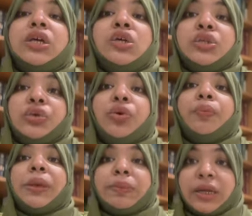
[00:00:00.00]
So
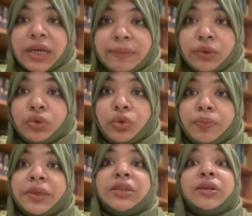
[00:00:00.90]
people come to the
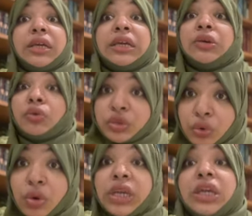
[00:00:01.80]
OP
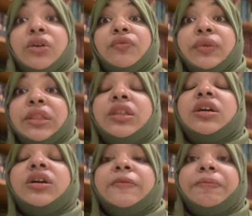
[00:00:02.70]
solely with
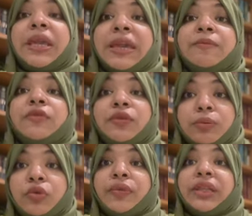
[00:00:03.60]
the aim of
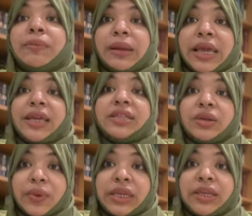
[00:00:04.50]
removing the blackheads
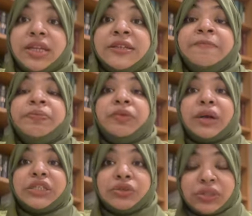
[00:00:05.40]
and whiteheads.
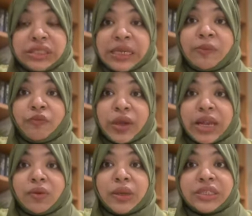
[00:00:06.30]
Once you steam
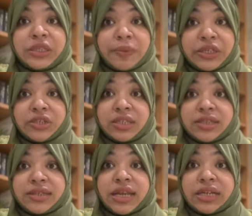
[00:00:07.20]
well, once the patient
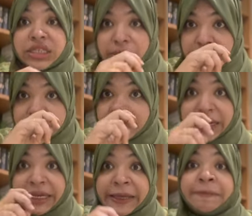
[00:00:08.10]
starts
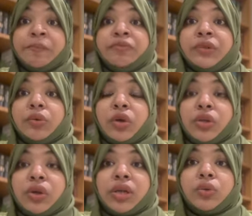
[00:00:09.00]
sweating, what
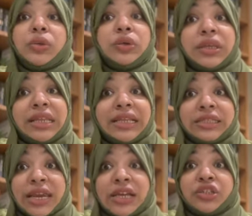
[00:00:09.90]
you can do,
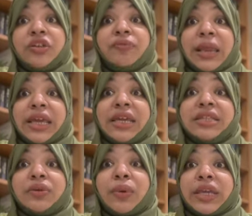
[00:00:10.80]
extraction of
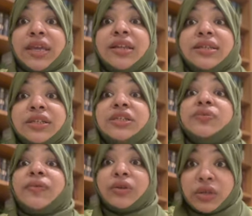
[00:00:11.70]
blackheads and whiteheads,
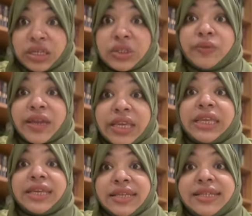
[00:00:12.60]
it's
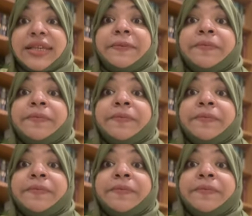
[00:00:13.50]
very easy.